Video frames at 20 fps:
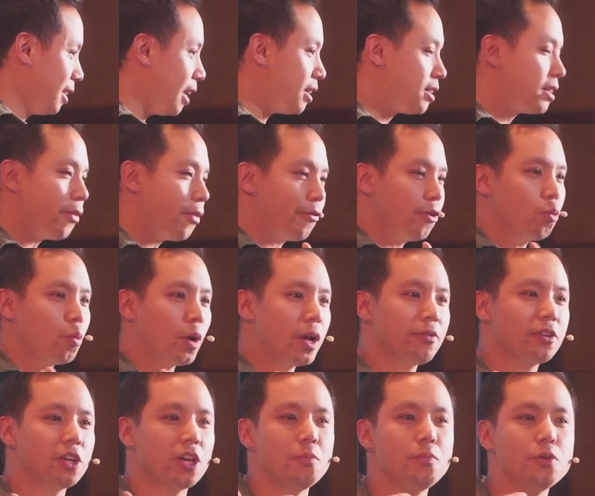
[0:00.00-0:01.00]
a different way
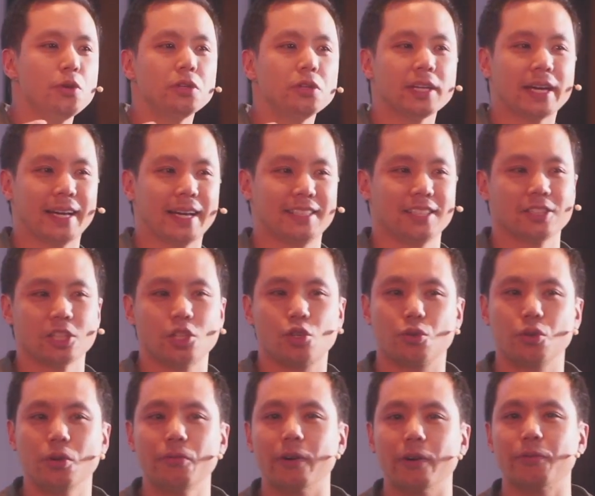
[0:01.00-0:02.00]
of communicating the
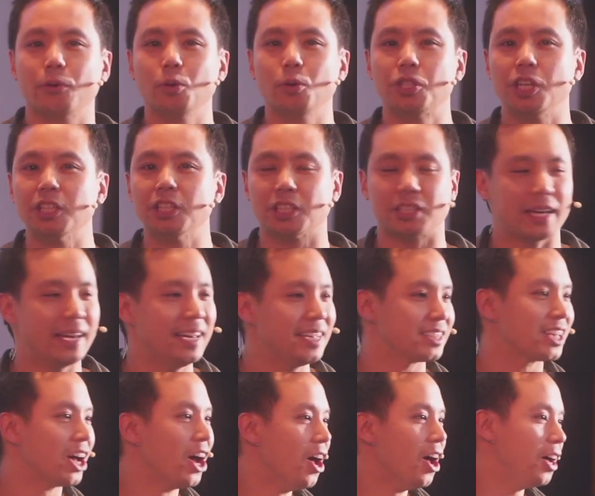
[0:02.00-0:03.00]
truth of who Jesus
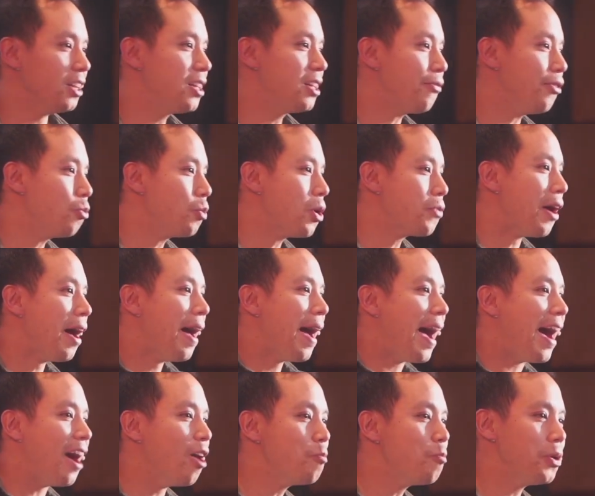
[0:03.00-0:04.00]
is, a different way of
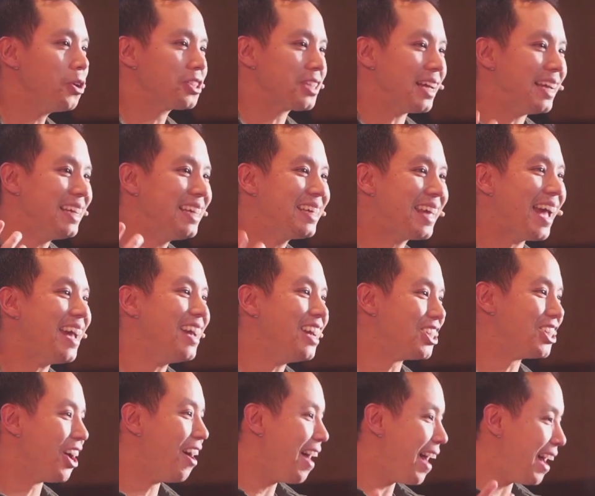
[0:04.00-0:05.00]
helping us
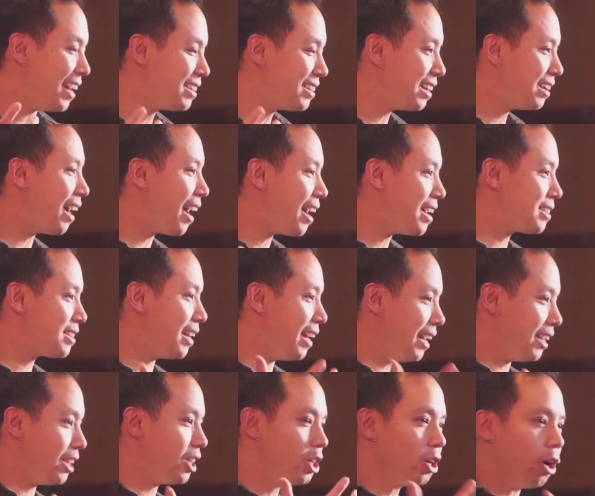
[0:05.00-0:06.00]
engage and delight
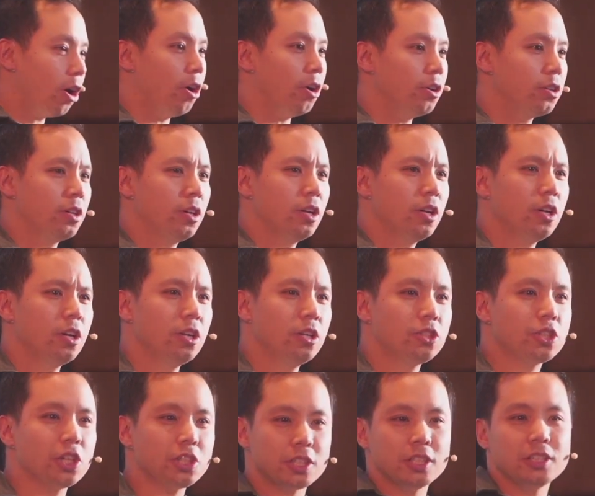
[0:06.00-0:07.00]
in God.
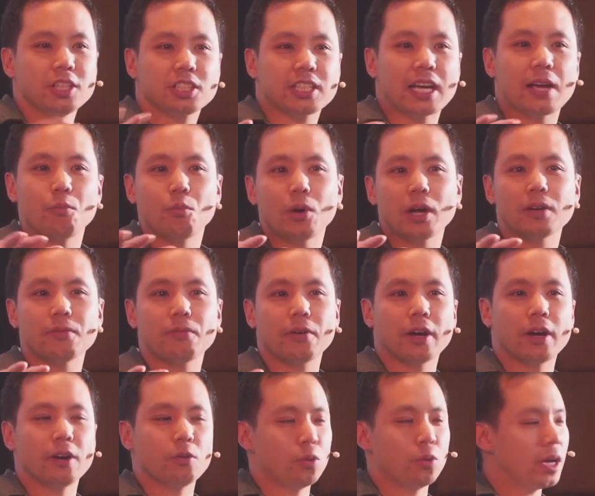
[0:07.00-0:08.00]
Just in the same way
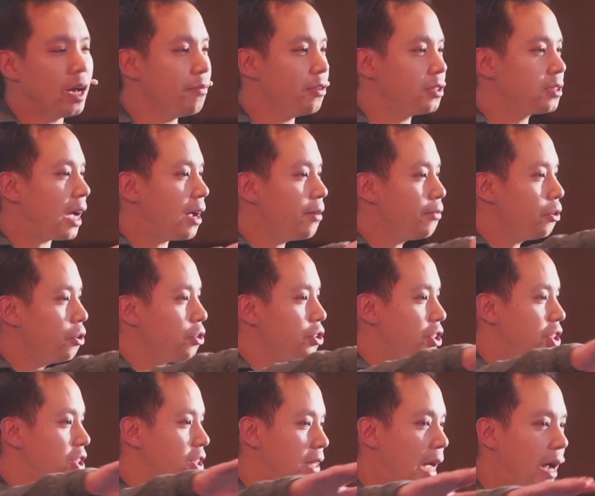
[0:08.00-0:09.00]
that we have a diverse
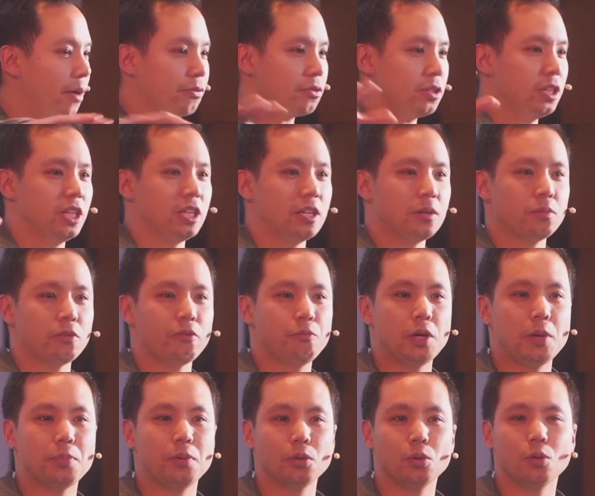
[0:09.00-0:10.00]
staff team of
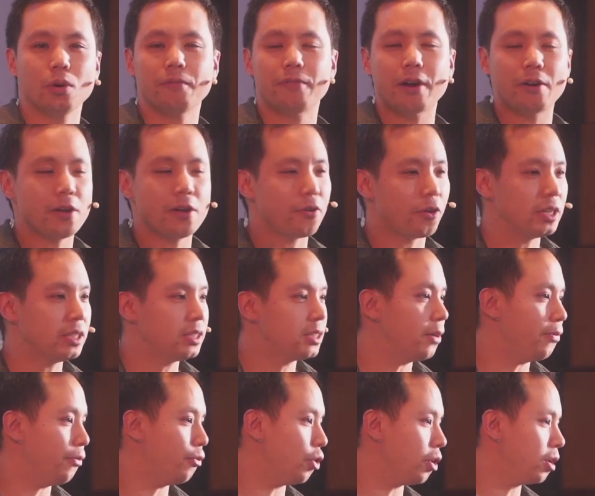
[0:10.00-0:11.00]
people who are very, very
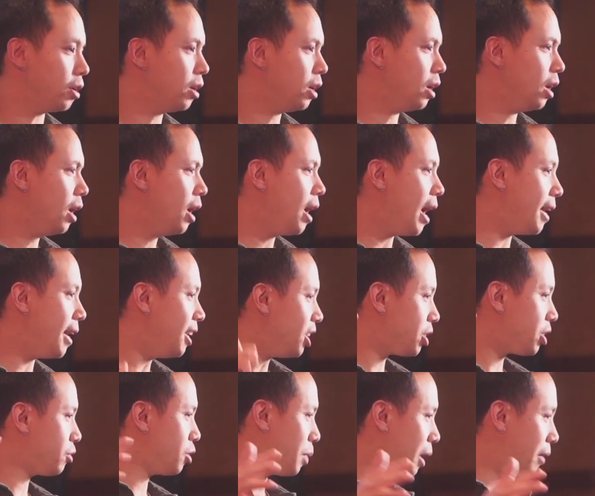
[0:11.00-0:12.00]
different, and
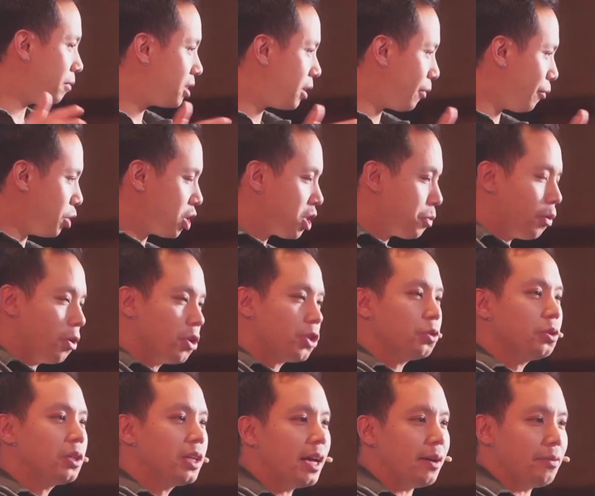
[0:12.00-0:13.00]
each of them have different
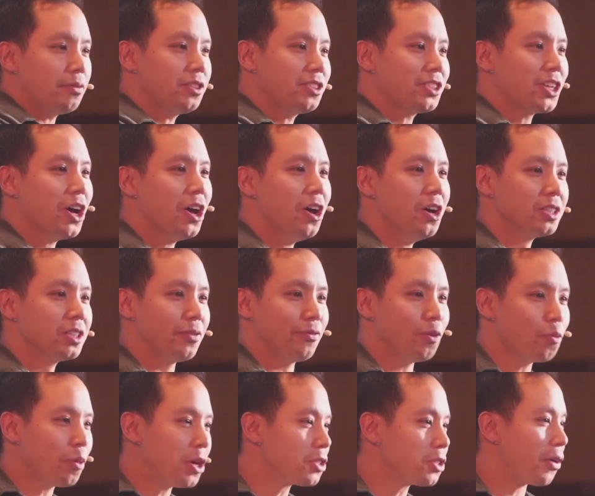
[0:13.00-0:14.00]
spiritual gifts,
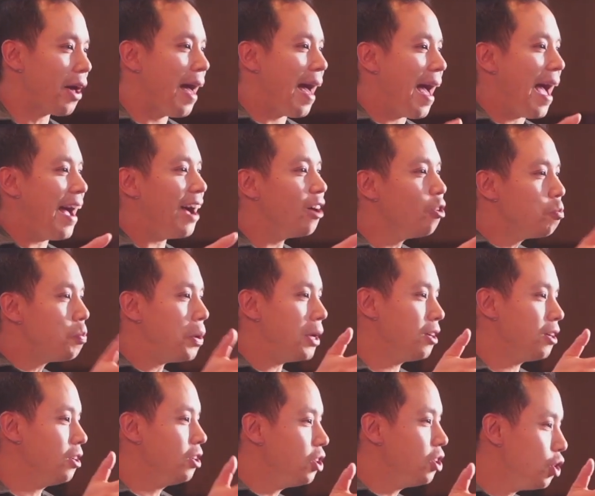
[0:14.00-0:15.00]
different ways of
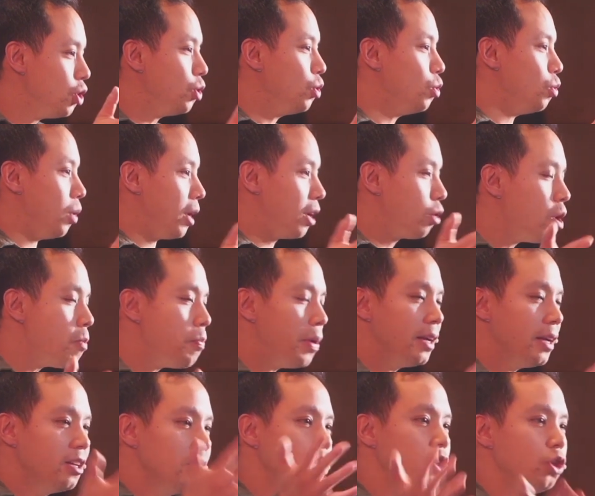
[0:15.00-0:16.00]
helping you,
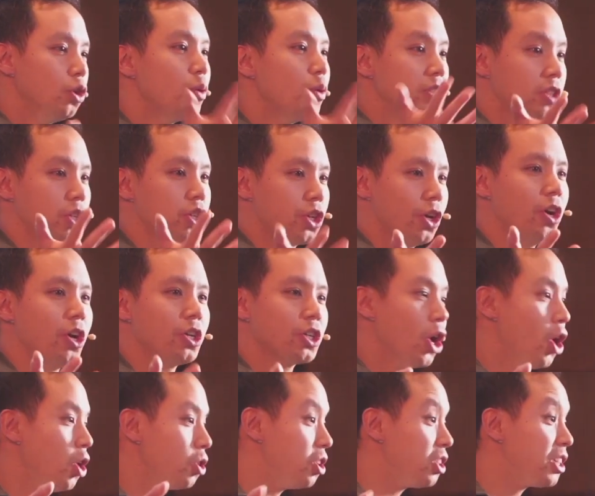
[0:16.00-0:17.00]
equipping you as a church
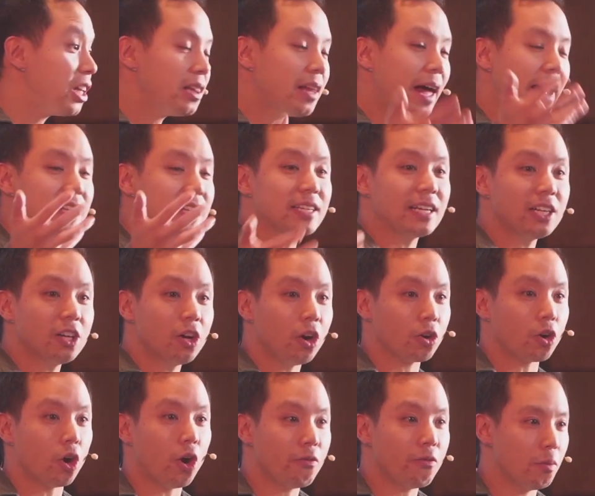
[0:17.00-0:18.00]
to delight in
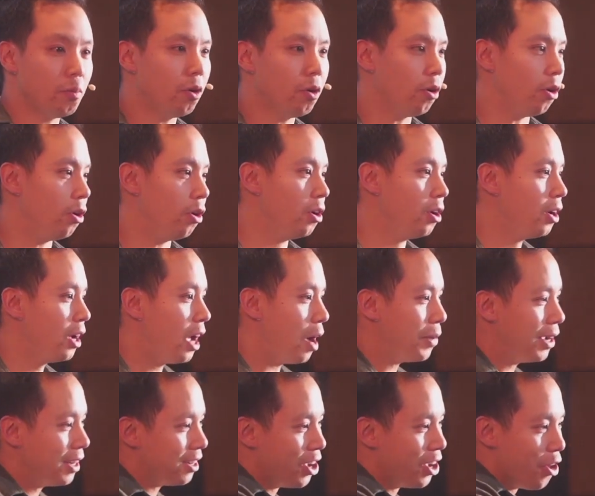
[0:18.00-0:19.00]
God all the more. I
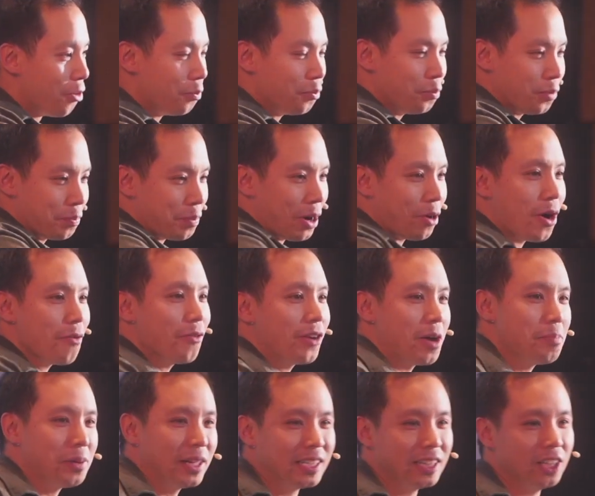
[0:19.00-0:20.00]
mean, my wife and
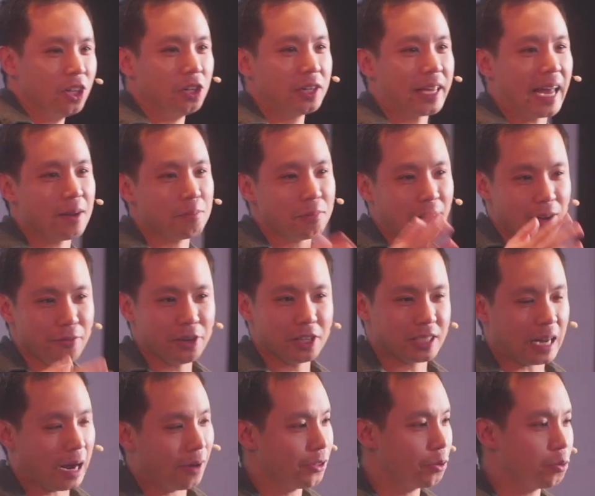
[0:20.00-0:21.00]
I played a little game like
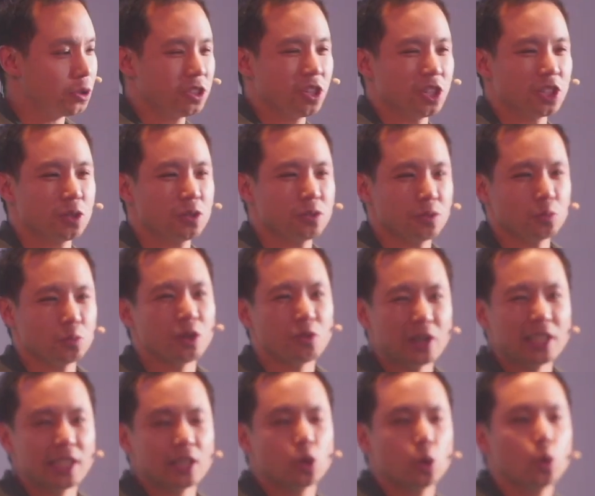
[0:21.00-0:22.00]
this afterwards, because we're
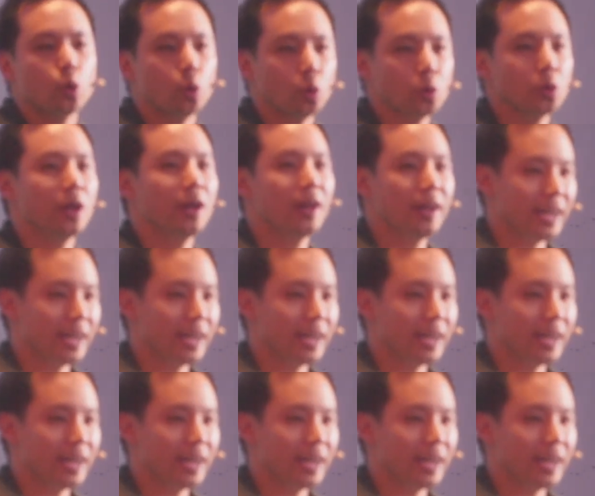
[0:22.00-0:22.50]
really cool,